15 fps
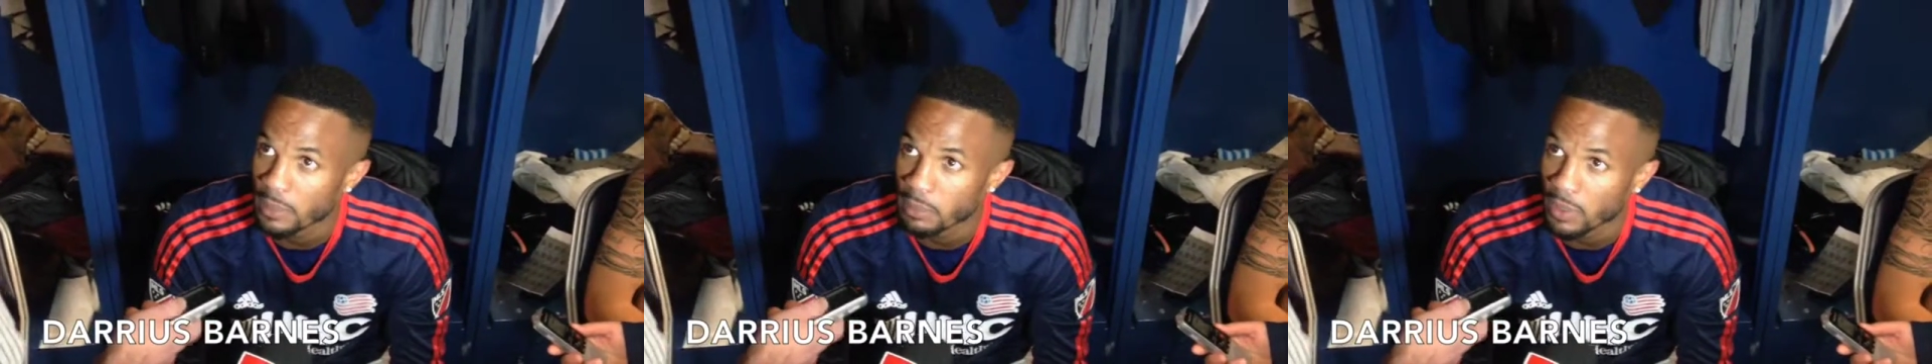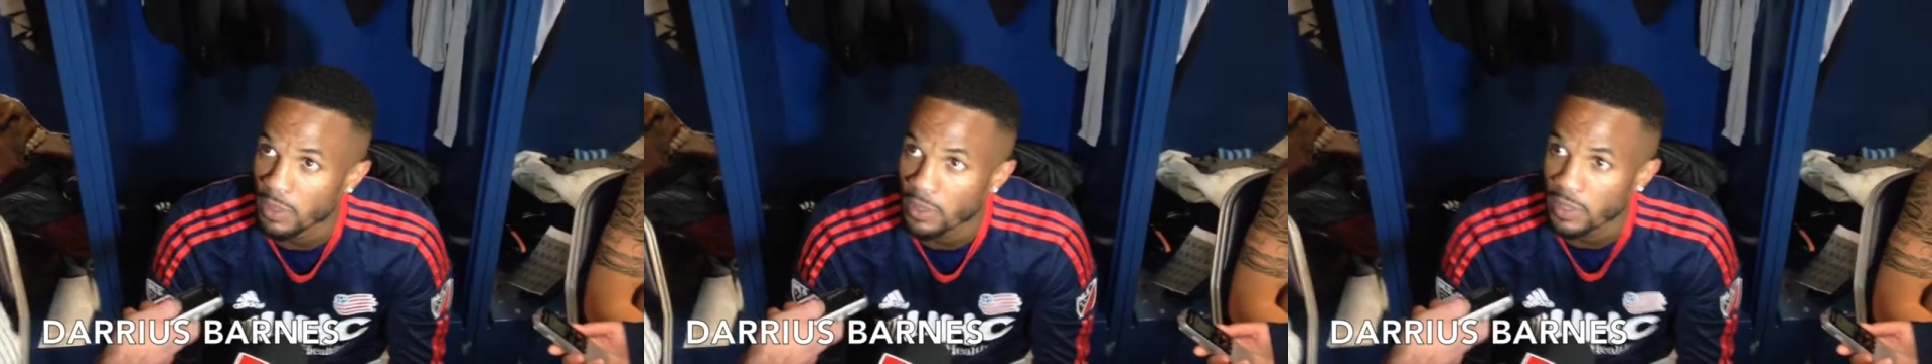
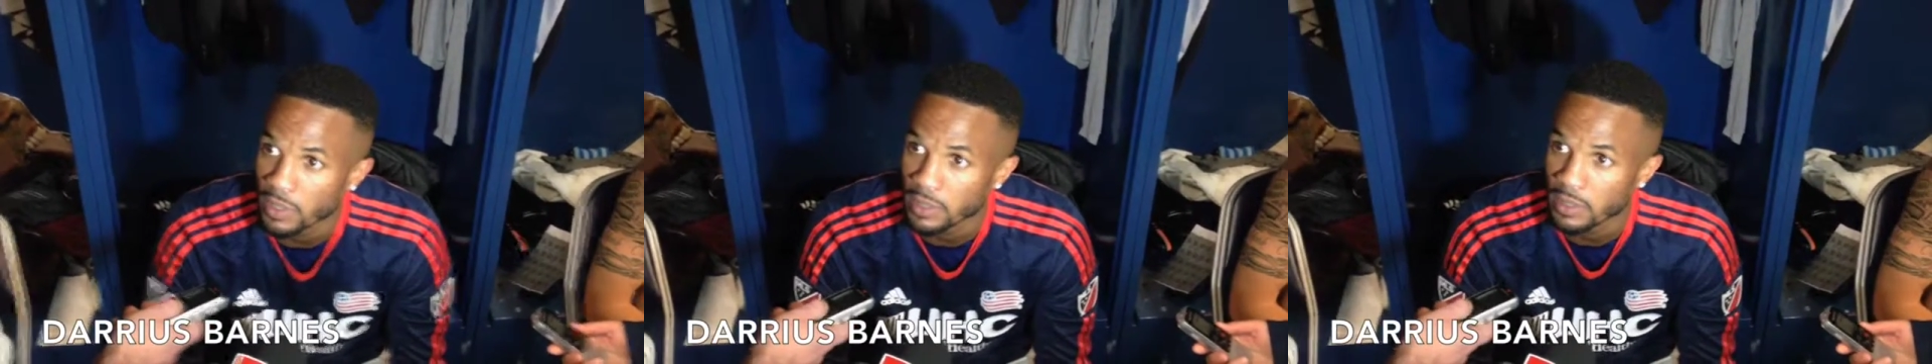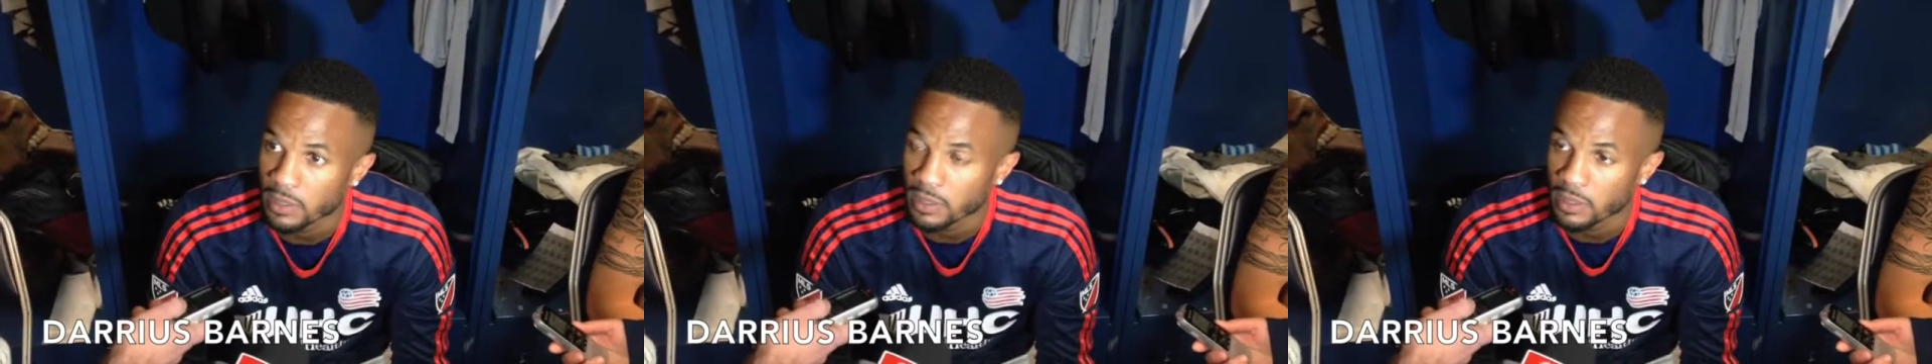the ball
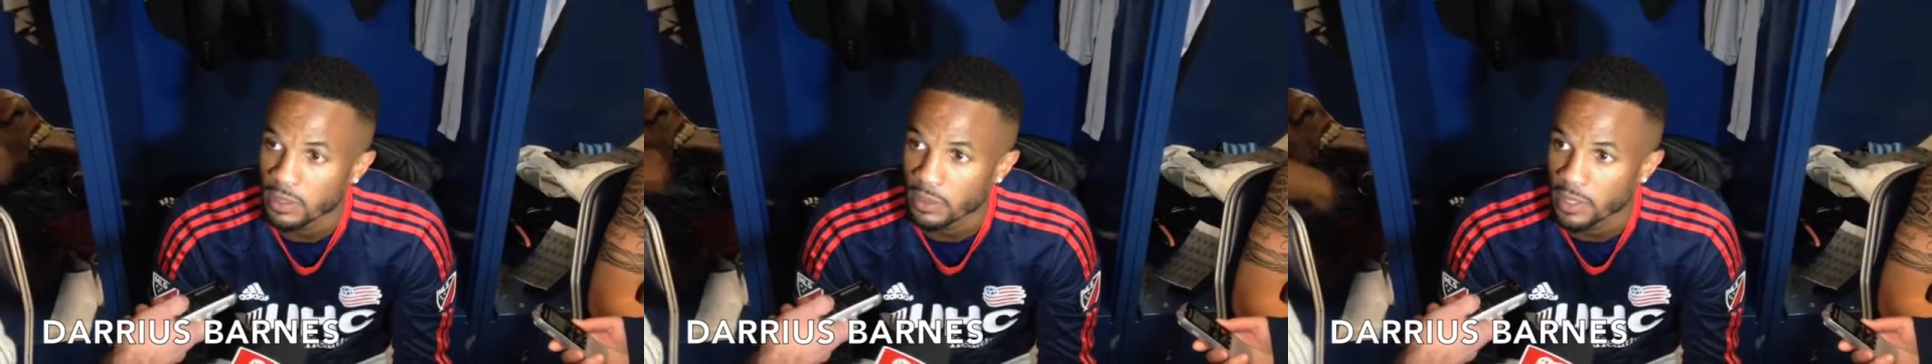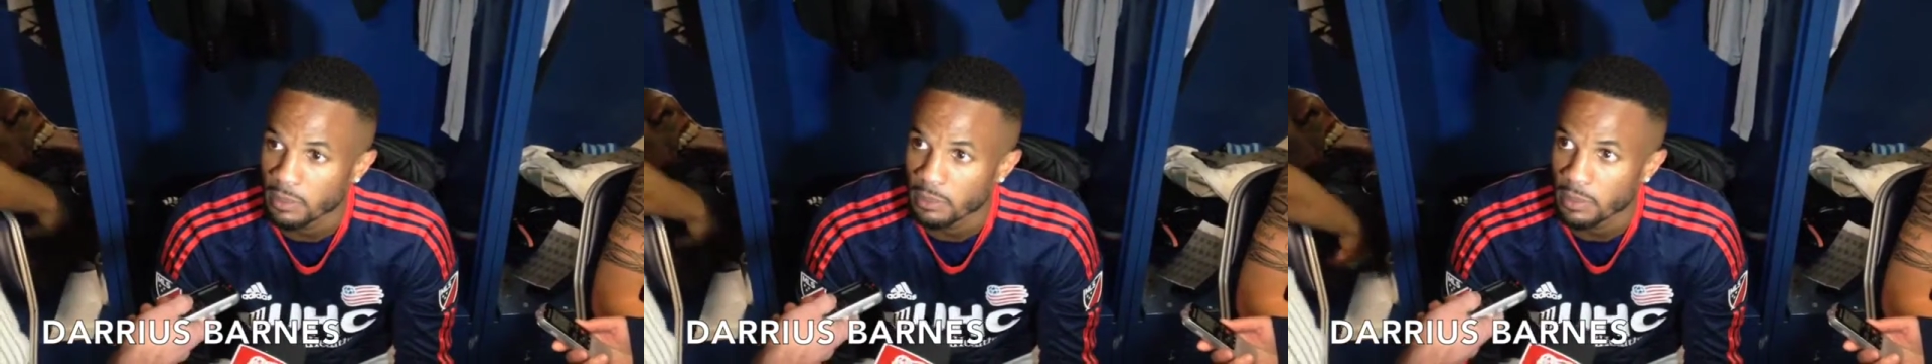and, you
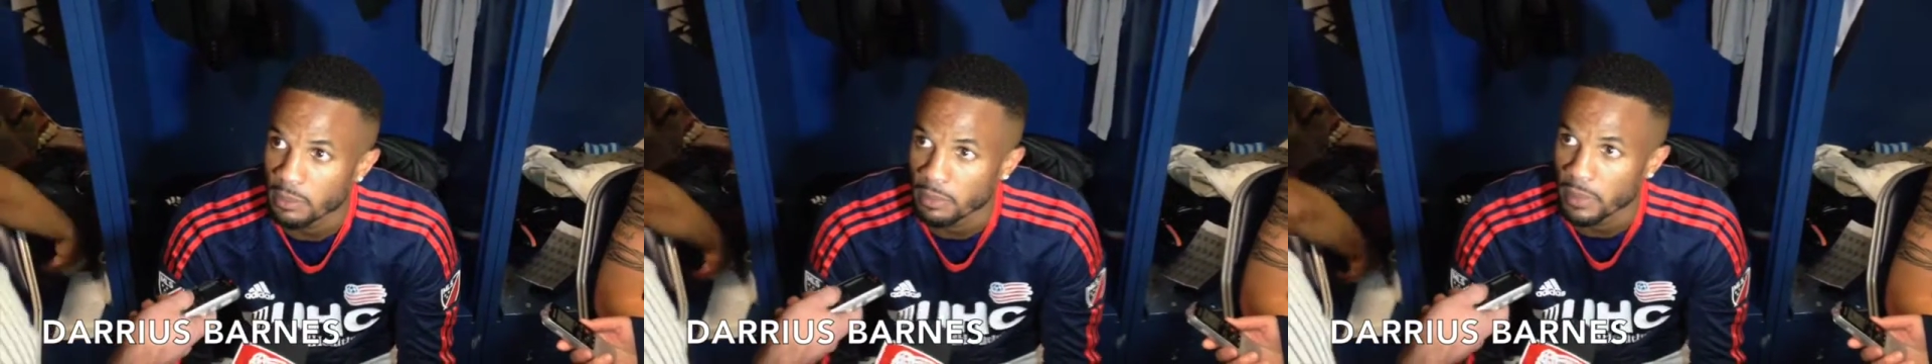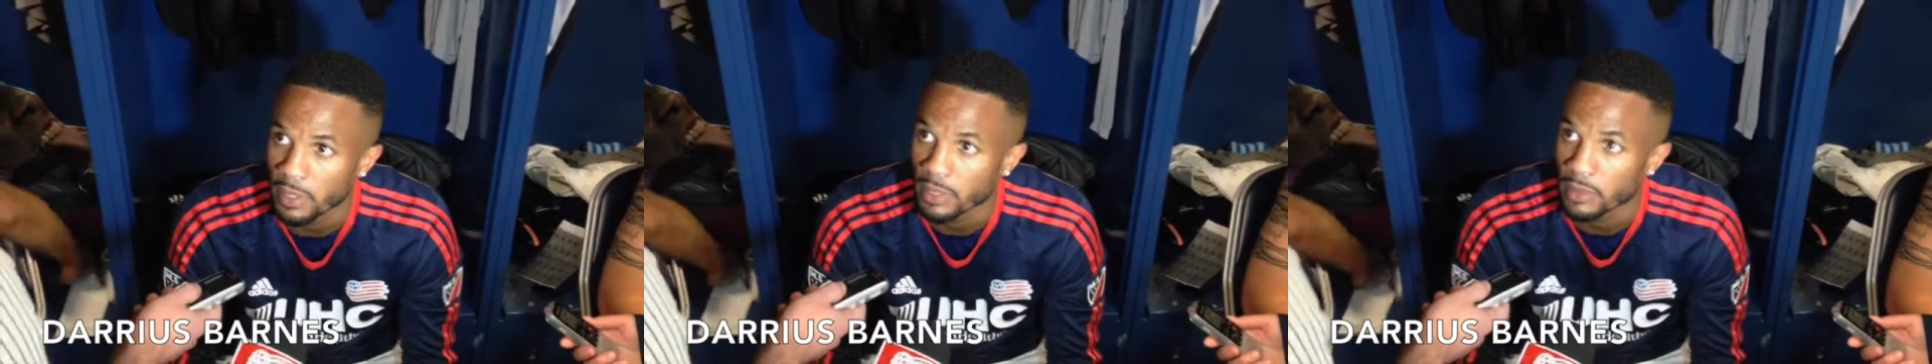know, keep it
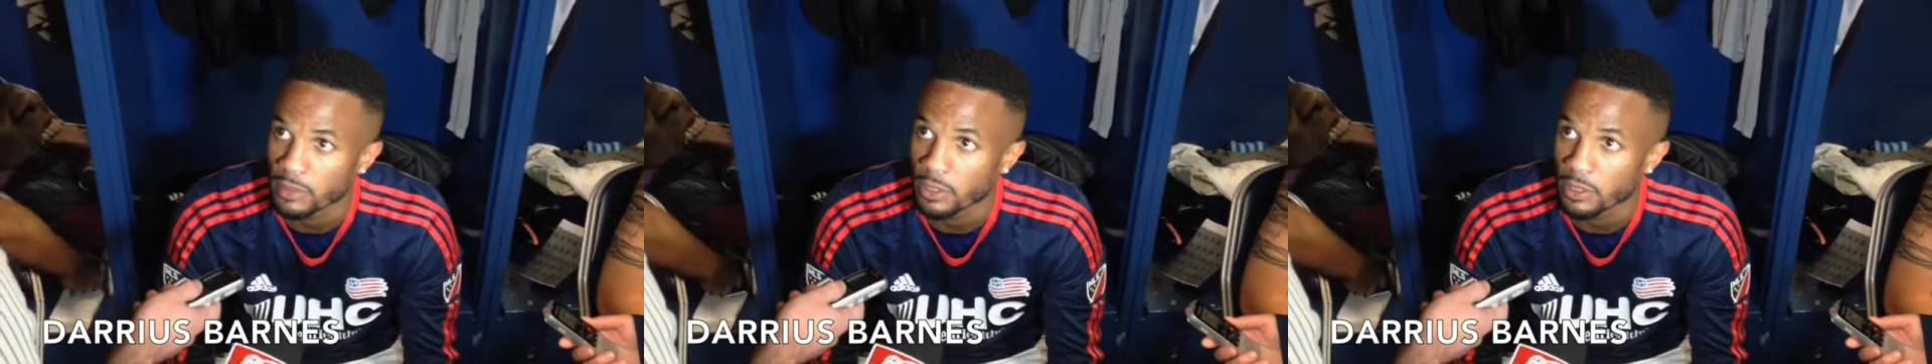at bay.